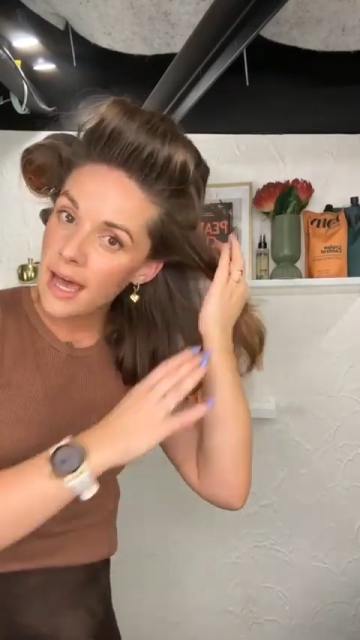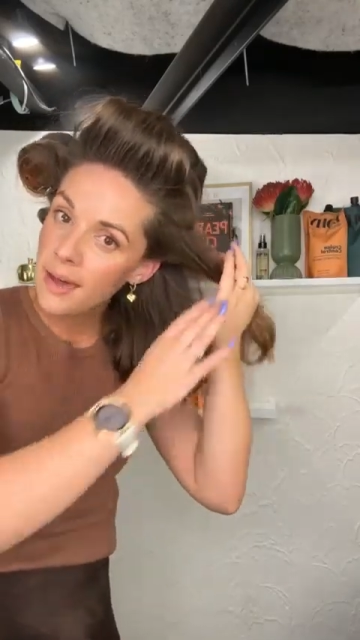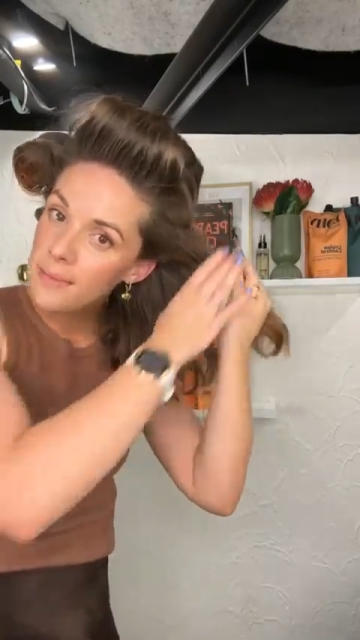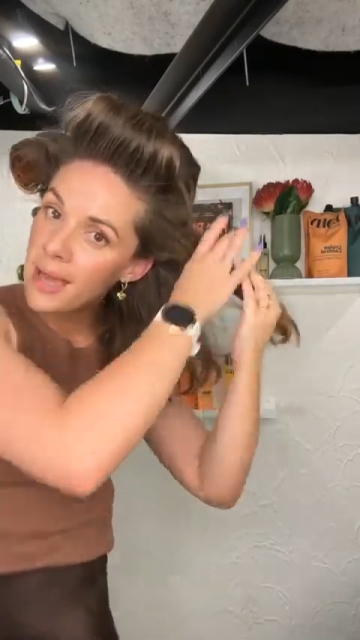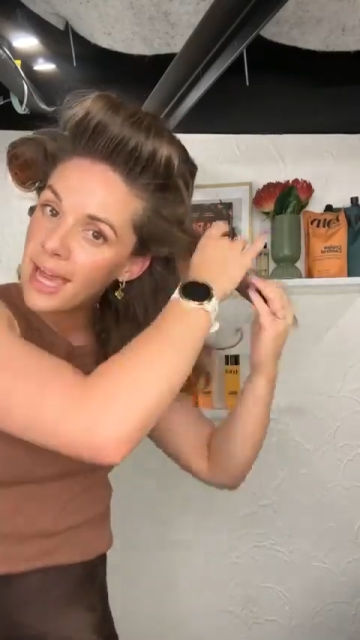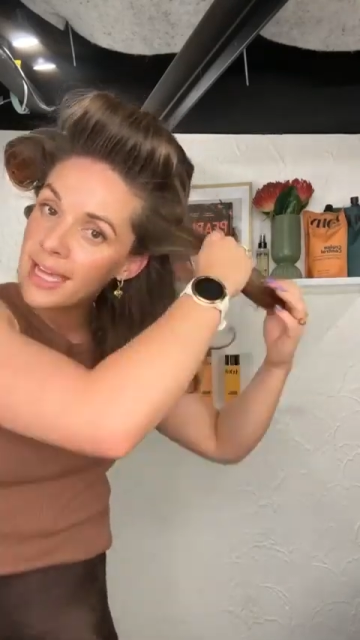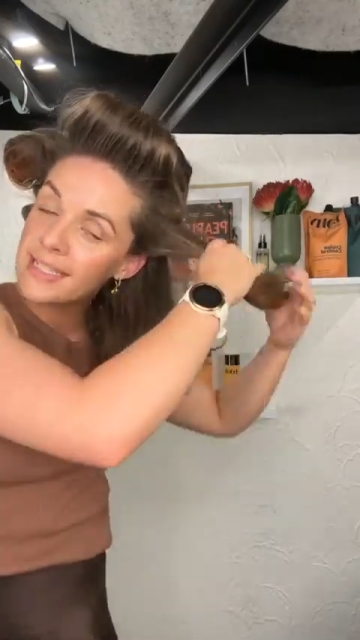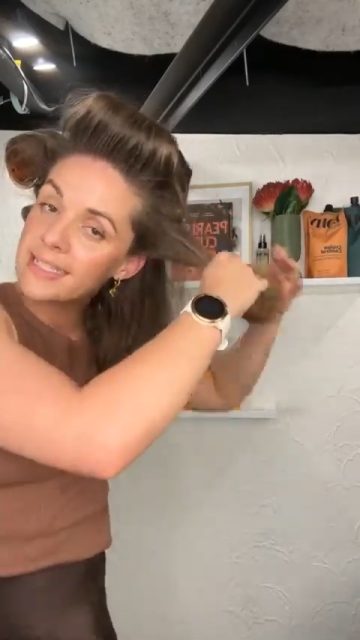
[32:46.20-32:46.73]

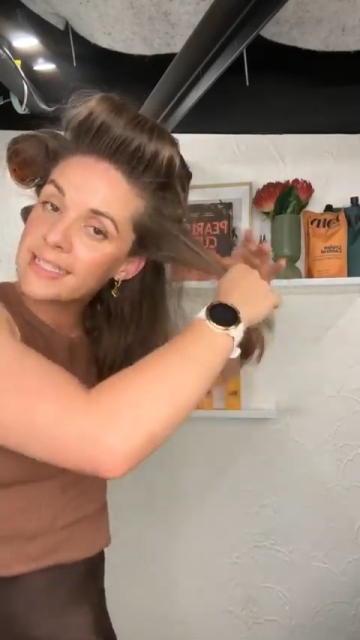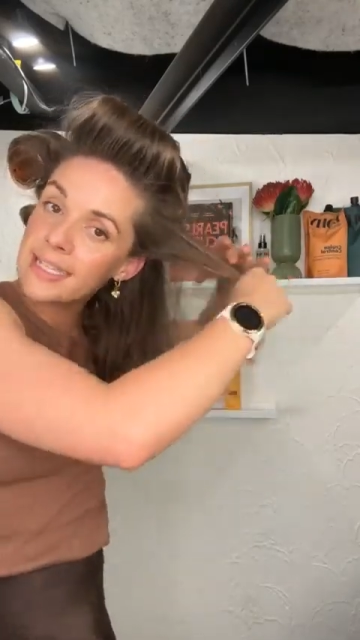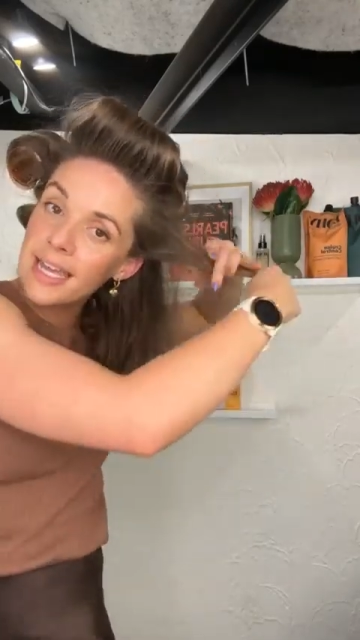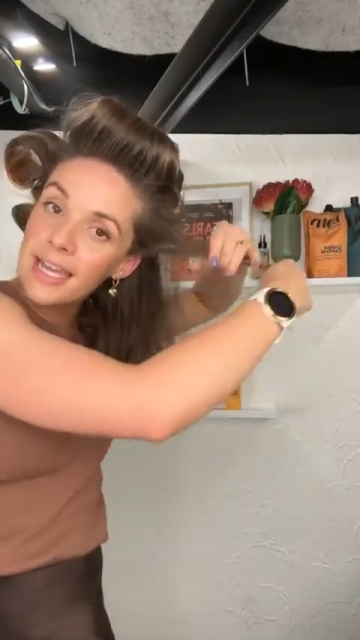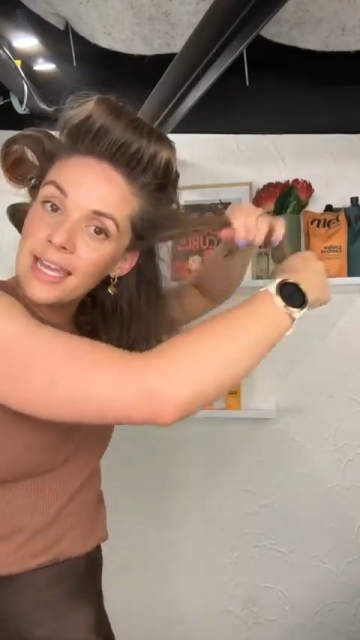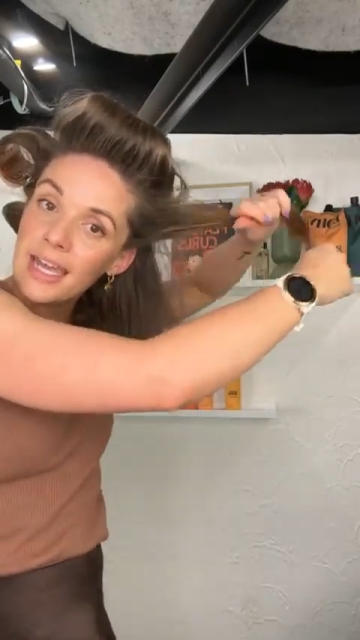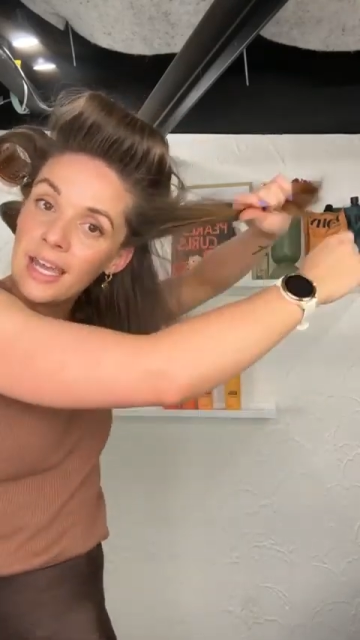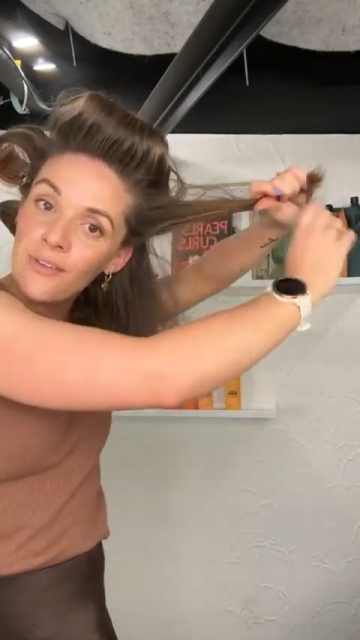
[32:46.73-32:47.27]
and
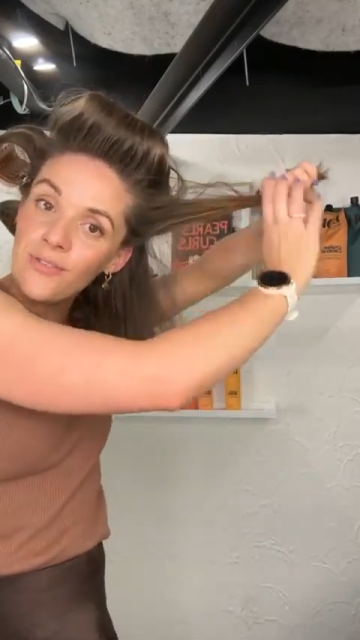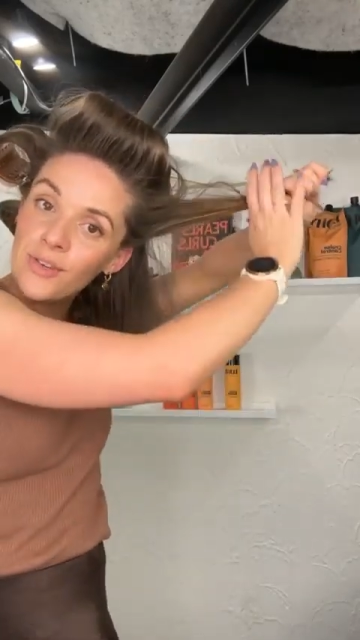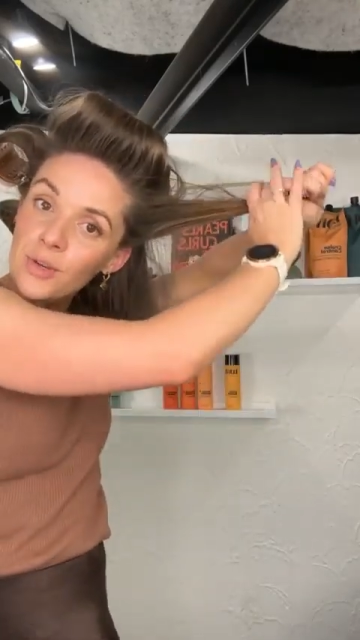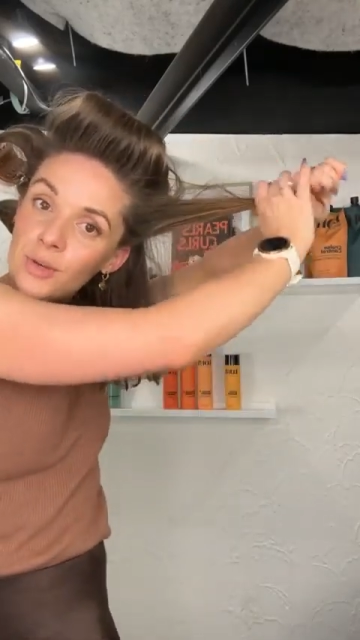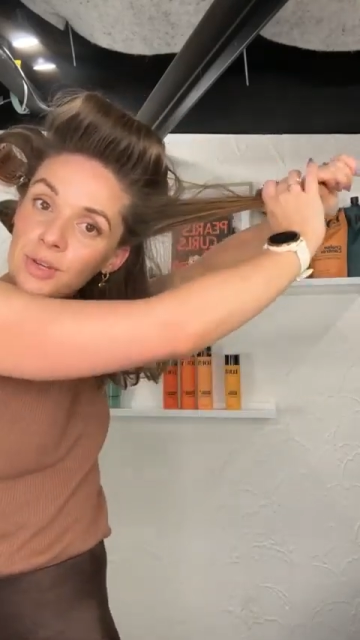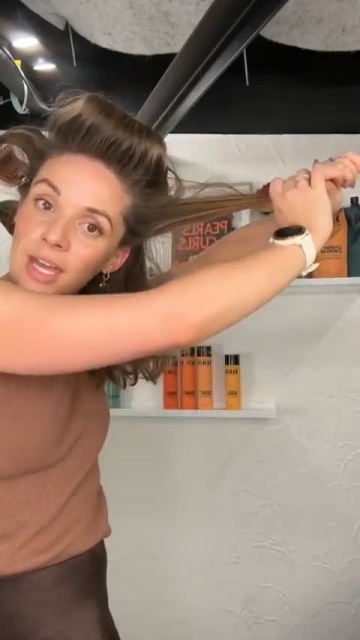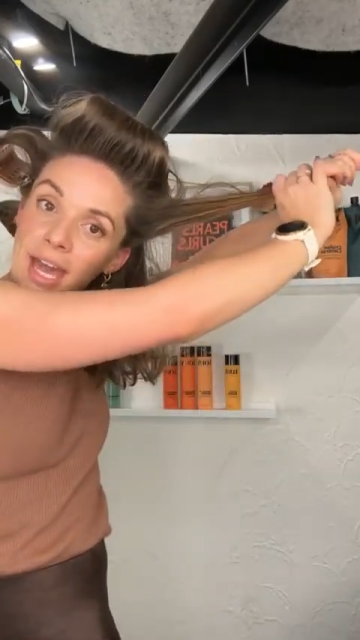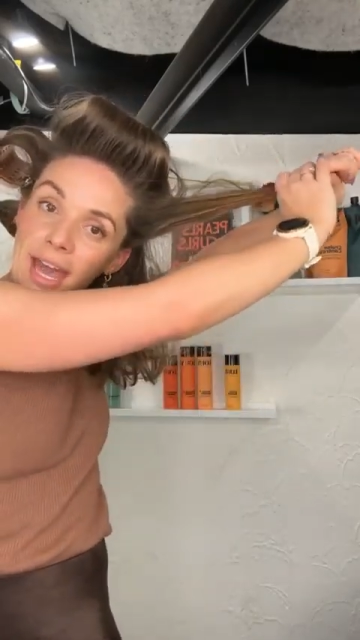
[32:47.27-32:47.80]
see if
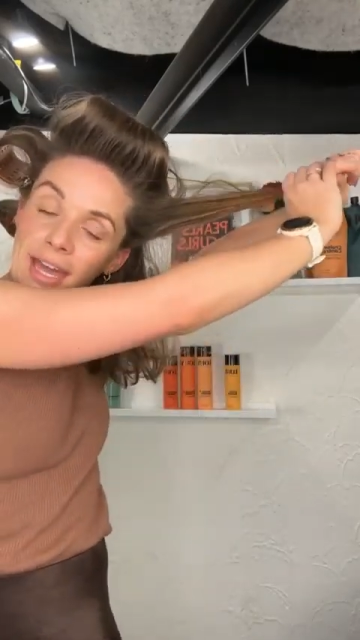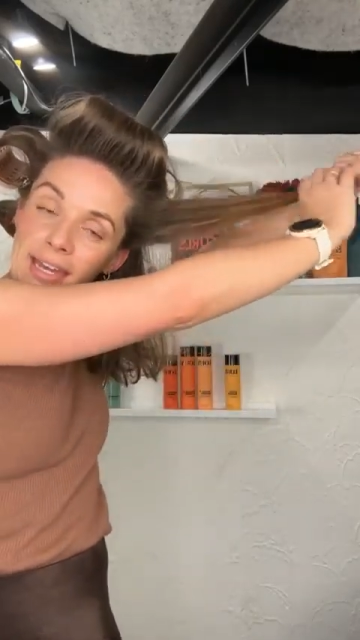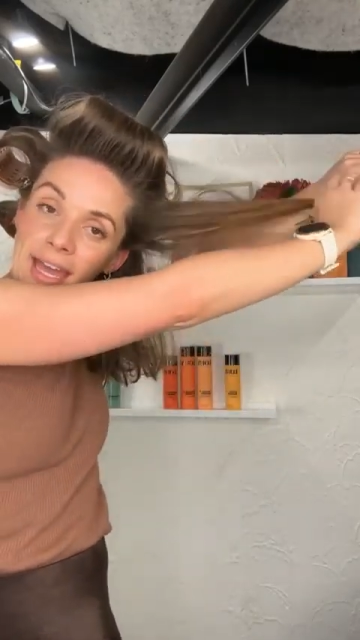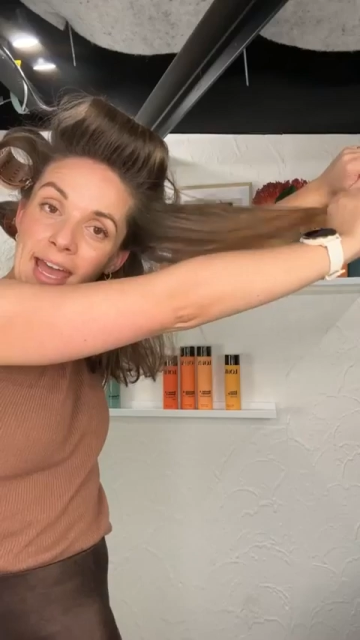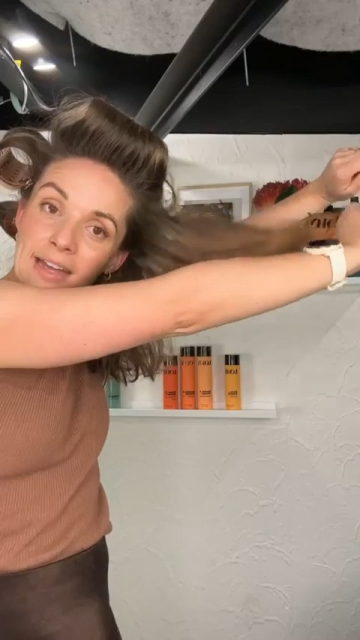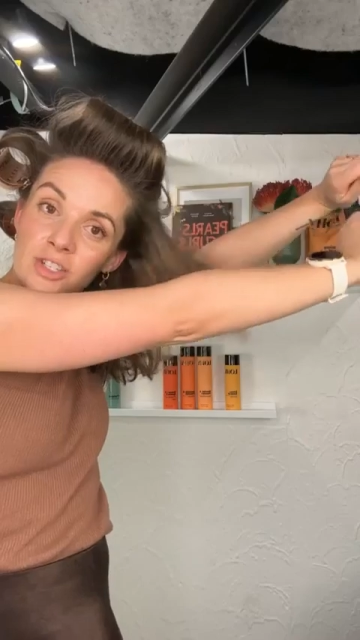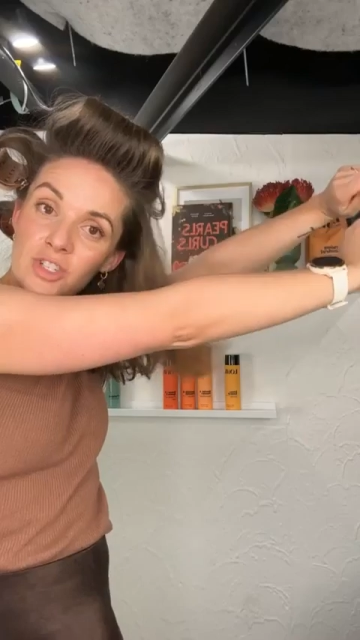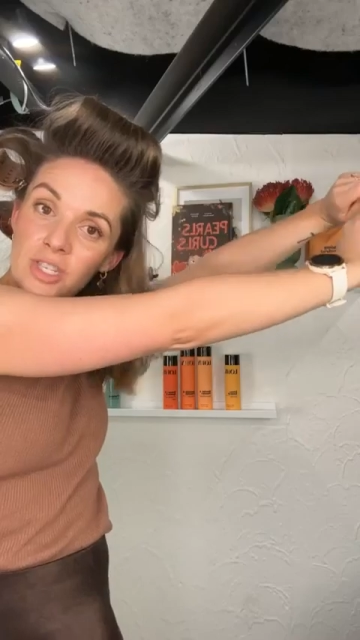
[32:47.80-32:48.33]
you can
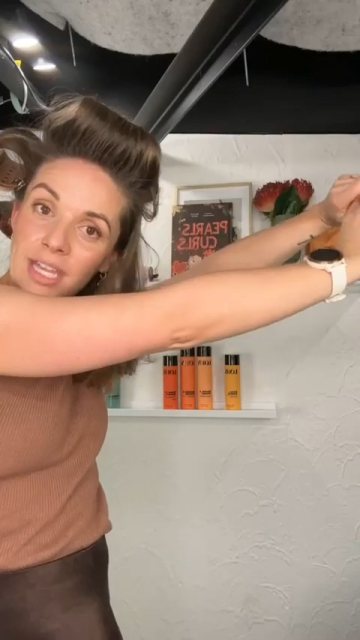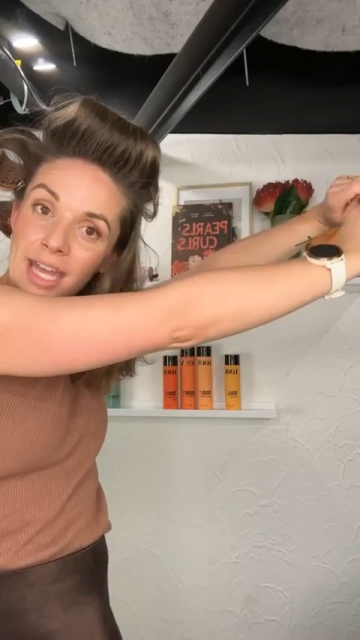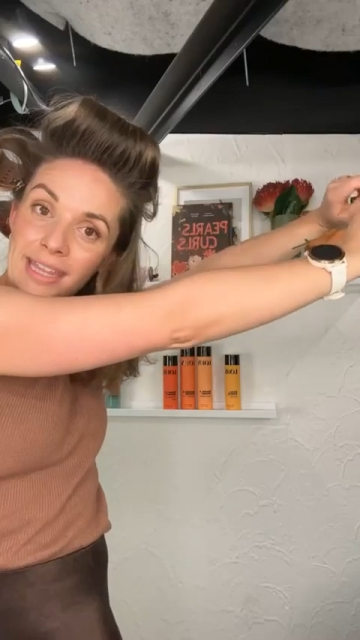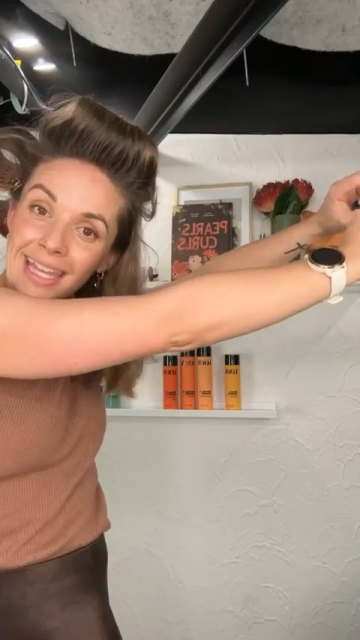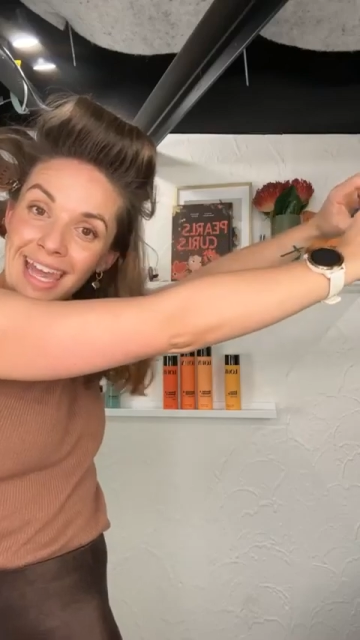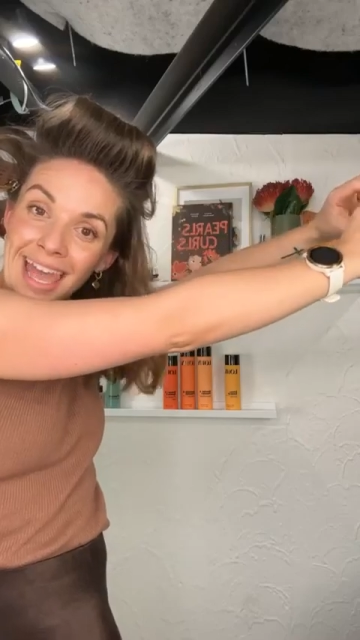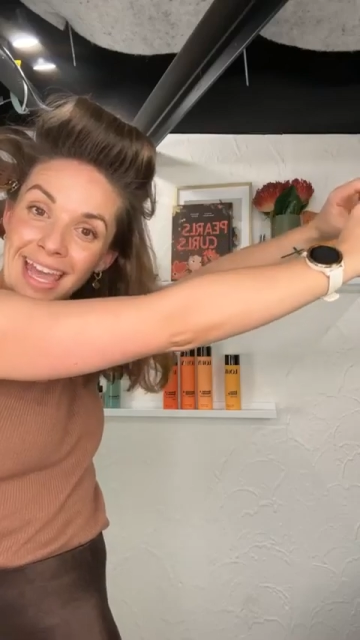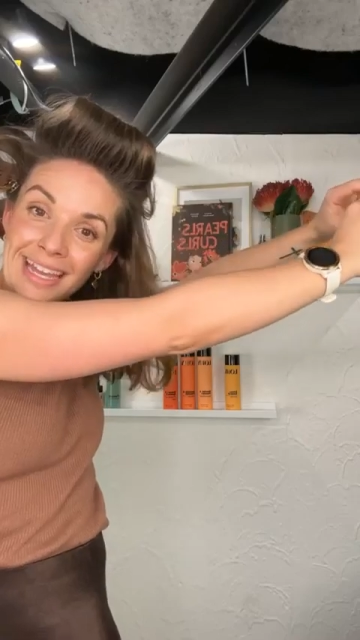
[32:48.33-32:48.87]
actually at the